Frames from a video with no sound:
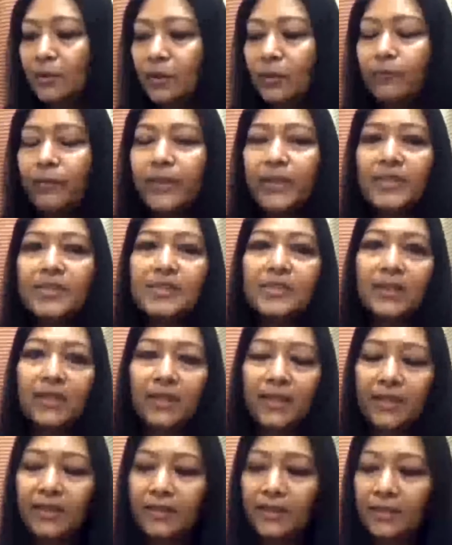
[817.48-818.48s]
but
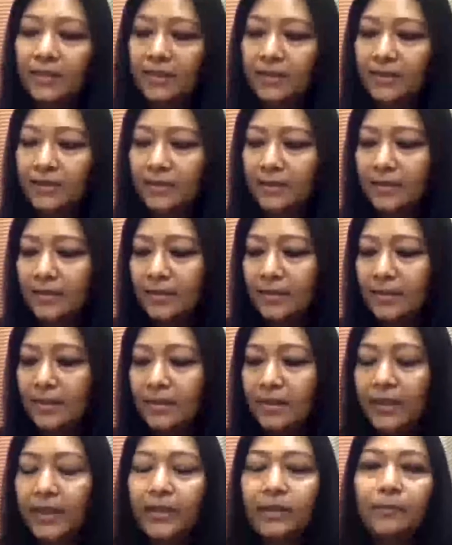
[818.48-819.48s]
always there,
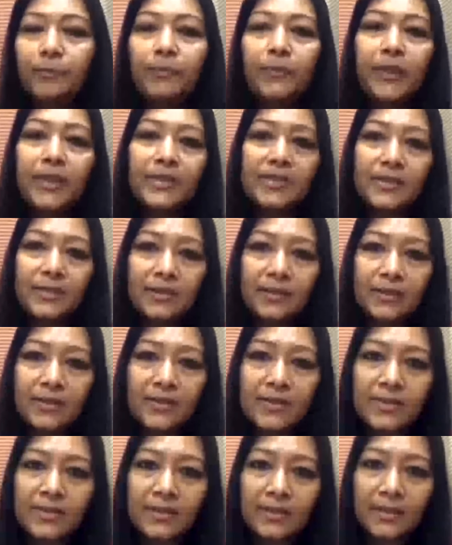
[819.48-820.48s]
like a
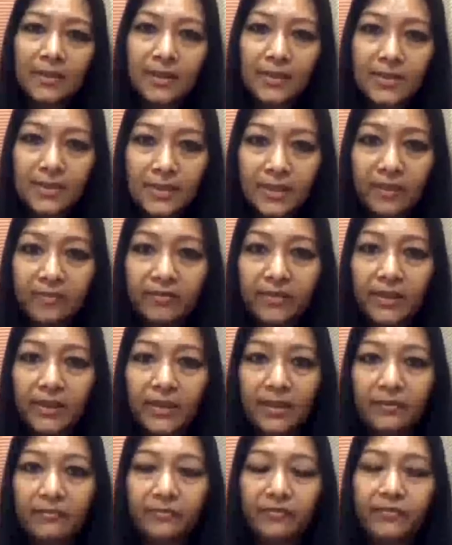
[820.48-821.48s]
presence that's
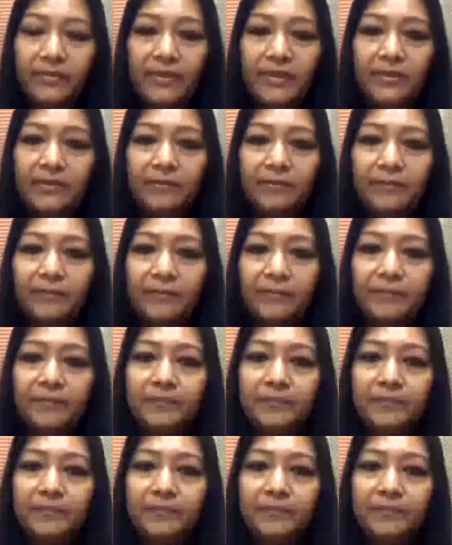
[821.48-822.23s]
never left.